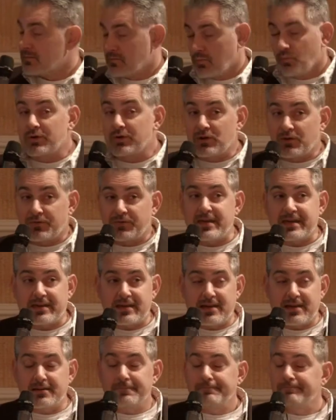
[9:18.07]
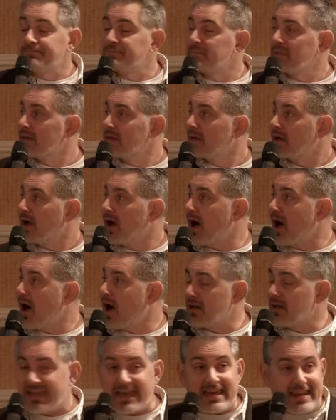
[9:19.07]
when you're thinking,
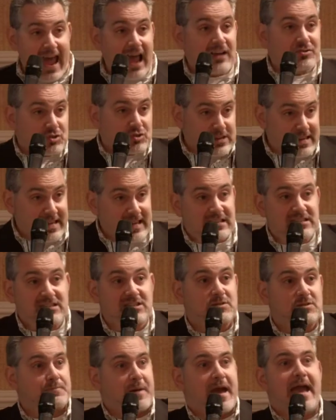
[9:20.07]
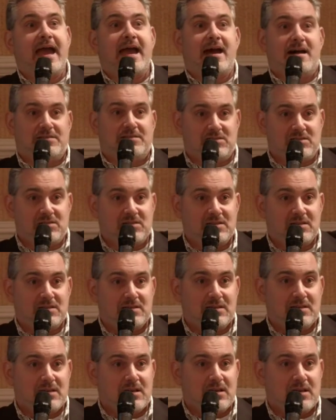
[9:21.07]
uh, it actually expands,
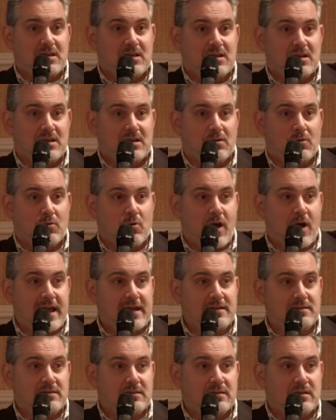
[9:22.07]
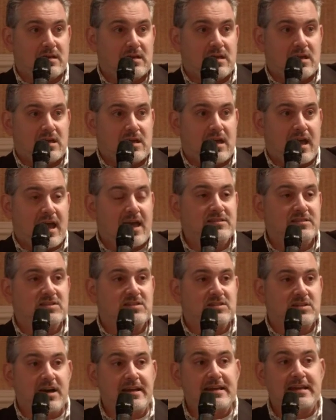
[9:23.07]
right? And
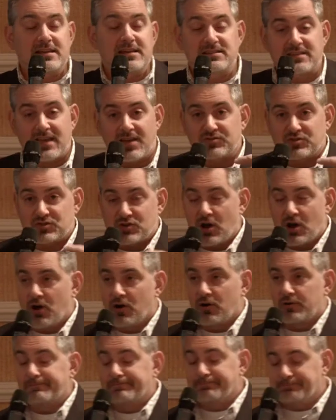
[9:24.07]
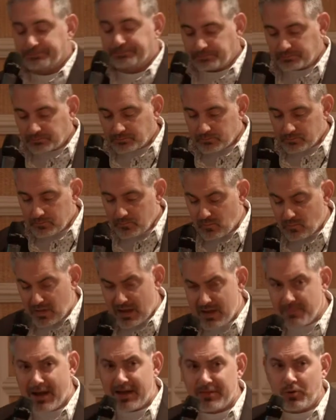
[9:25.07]
studies have shown,
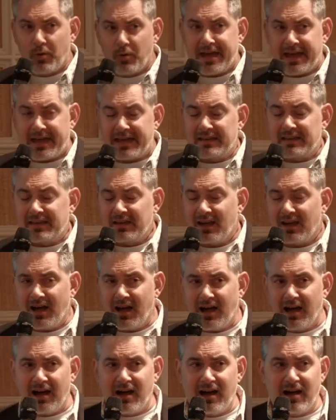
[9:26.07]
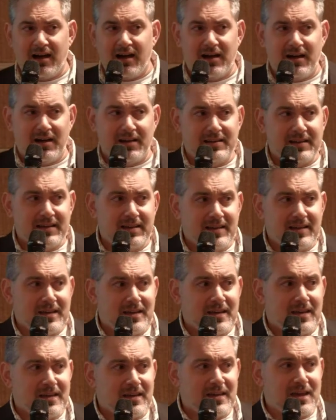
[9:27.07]
and by the way, uh,
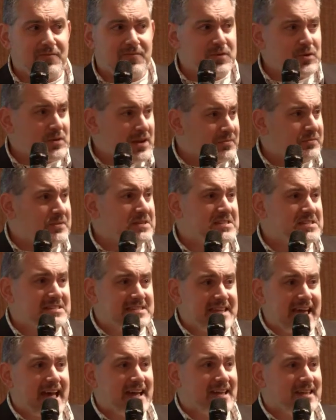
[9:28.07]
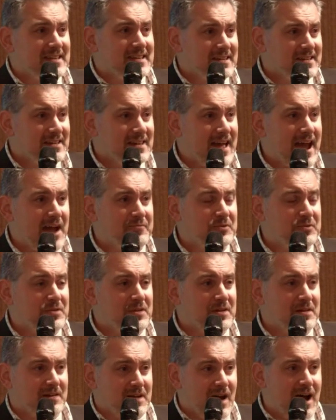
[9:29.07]
if you get this deck after
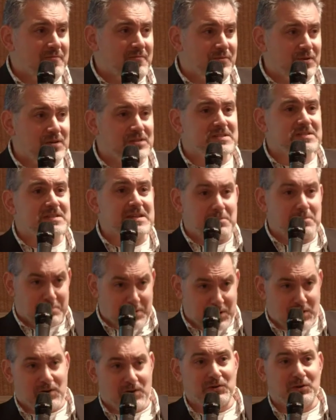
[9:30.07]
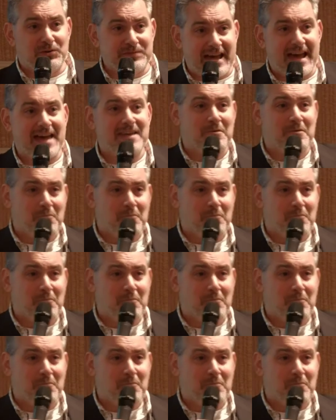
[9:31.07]
the conference, the empirical data